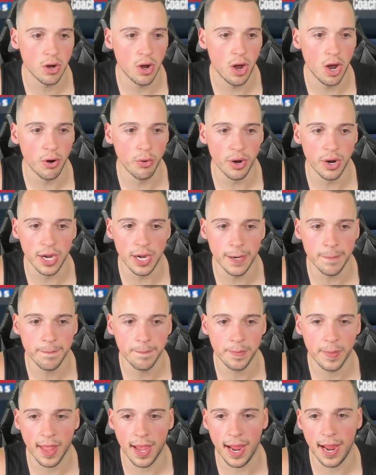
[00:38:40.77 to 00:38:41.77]
Kyrie,
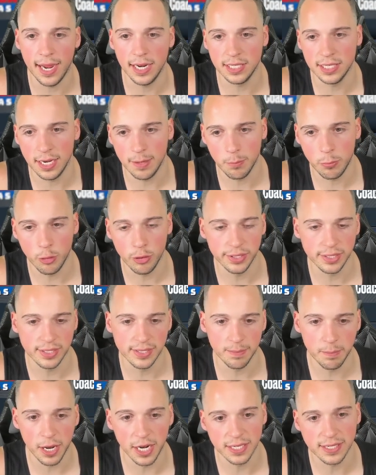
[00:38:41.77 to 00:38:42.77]
18
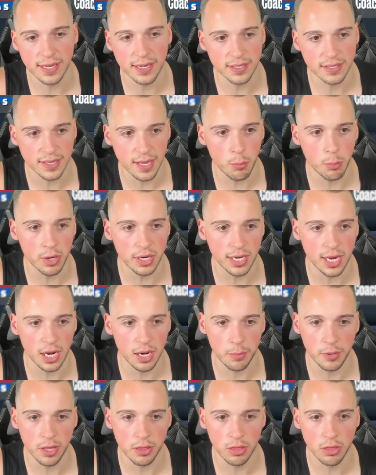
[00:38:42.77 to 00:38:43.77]
points. Makes sense. That went down
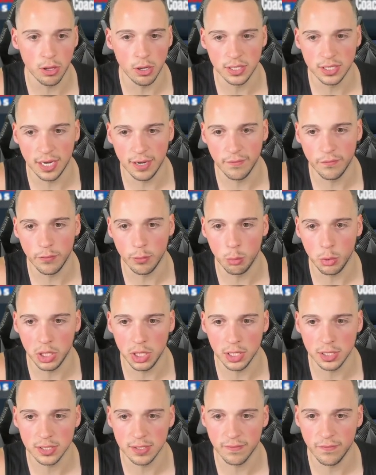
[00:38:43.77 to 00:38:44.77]
a bit. 13 for
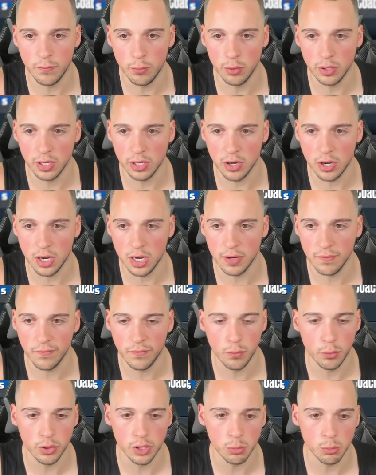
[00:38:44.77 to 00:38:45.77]
Wiggs, 49,
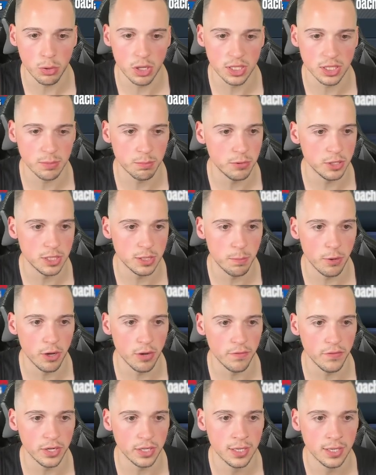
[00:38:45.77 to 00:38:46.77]
41. Splits
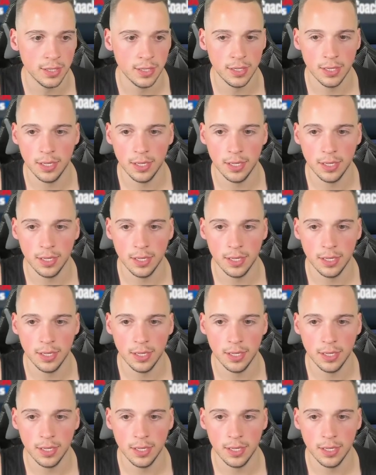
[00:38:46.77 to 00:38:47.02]
perfect.